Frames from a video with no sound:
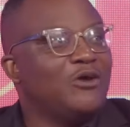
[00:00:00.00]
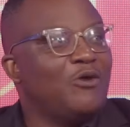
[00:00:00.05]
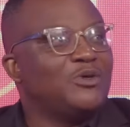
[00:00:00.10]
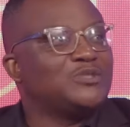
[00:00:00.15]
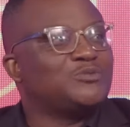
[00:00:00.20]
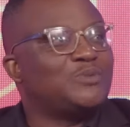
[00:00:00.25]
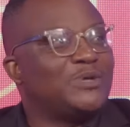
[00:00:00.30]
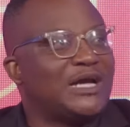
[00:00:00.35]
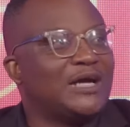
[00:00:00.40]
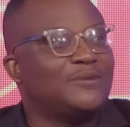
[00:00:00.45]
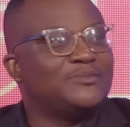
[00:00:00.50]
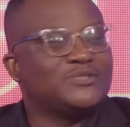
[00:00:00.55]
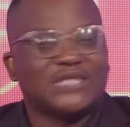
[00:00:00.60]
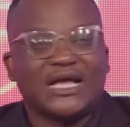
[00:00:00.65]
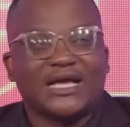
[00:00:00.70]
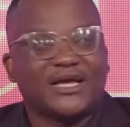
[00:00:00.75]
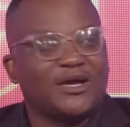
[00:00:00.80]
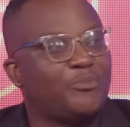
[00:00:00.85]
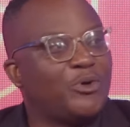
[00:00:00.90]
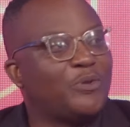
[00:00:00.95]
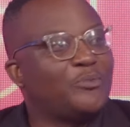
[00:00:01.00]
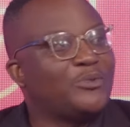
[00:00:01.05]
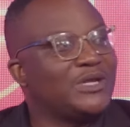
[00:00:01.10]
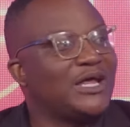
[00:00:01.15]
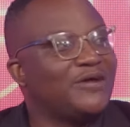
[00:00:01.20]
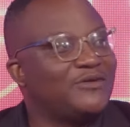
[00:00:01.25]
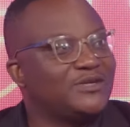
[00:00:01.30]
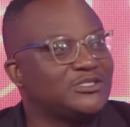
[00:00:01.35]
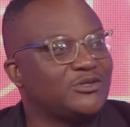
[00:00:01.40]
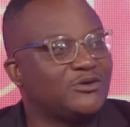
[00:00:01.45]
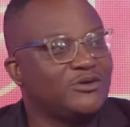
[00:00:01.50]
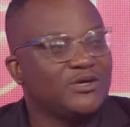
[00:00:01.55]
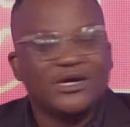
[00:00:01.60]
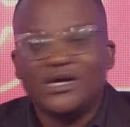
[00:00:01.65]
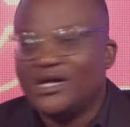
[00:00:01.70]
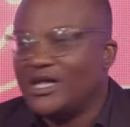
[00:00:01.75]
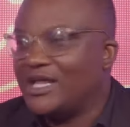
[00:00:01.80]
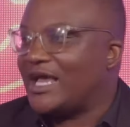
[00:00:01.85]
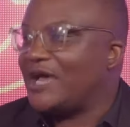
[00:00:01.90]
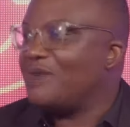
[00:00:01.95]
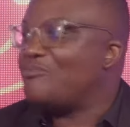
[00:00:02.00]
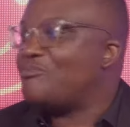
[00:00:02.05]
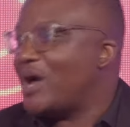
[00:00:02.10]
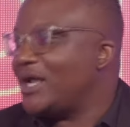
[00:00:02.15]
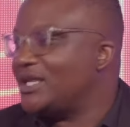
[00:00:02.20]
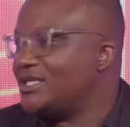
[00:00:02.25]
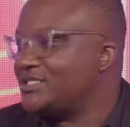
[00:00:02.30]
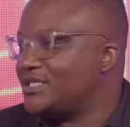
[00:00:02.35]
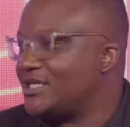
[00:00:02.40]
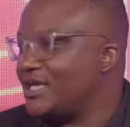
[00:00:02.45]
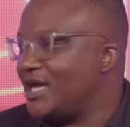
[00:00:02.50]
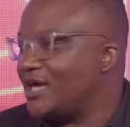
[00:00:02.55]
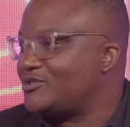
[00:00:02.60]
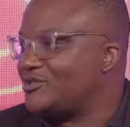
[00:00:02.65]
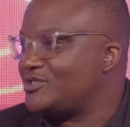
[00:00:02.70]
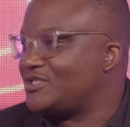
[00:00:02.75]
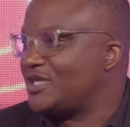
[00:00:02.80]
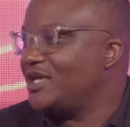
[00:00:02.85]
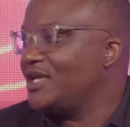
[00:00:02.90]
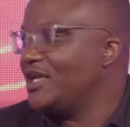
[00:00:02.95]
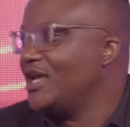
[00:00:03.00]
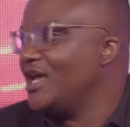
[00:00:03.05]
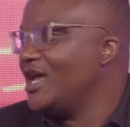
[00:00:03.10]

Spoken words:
almost becomes like a popularity, like a balancing act to say...